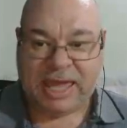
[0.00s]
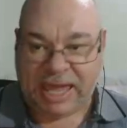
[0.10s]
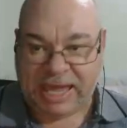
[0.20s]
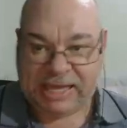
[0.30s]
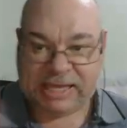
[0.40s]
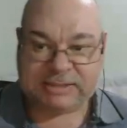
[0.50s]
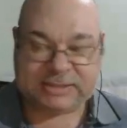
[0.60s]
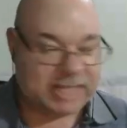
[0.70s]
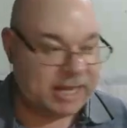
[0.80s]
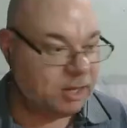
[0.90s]
hanging
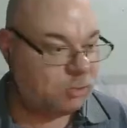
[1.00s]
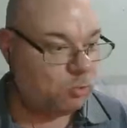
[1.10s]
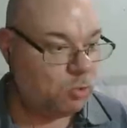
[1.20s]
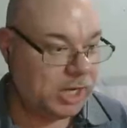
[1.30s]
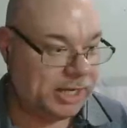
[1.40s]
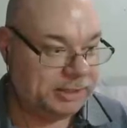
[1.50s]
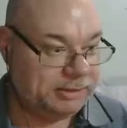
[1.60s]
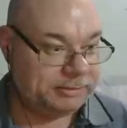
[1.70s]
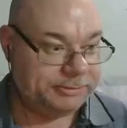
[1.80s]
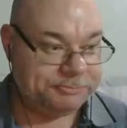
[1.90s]
down
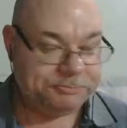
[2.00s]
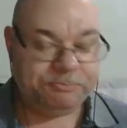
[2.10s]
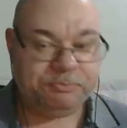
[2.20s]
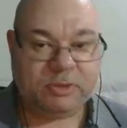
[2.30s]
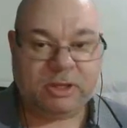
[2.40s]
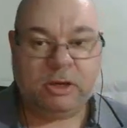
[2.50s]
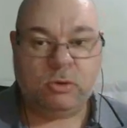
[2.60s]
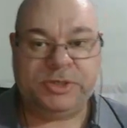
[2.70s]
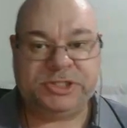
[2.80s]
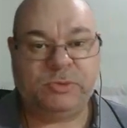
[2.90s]
one,
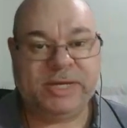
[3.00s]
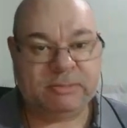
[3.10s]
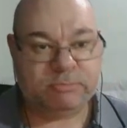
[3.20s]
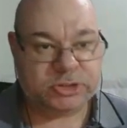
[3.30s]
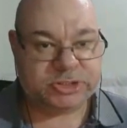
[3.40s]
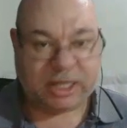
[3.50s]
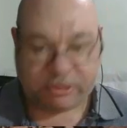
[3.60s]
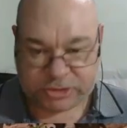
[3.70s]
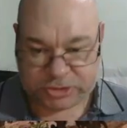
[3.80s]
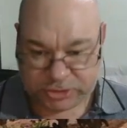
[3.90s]
which we can put
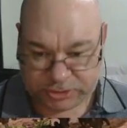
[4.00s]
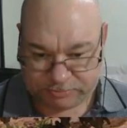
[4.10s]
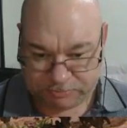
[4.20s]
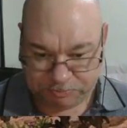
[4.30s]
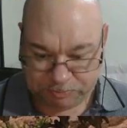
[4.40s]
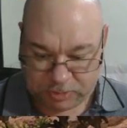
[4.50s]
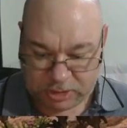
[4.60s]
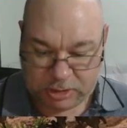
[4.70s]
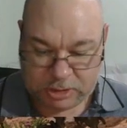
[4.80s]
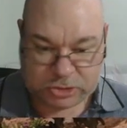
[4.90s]
turrets on.
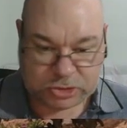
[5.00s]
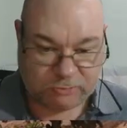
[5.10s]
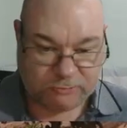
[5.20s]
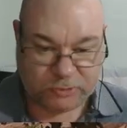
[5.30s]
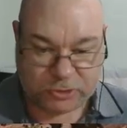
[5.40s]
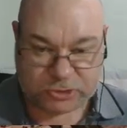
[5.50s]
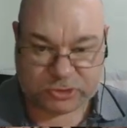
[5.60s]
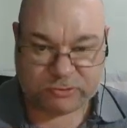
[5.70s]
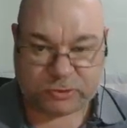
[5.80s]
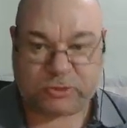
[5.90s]
So
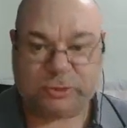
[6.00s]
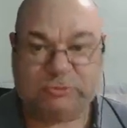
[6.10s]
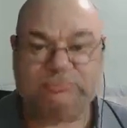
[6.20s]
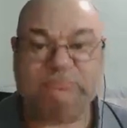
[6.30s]
first of all,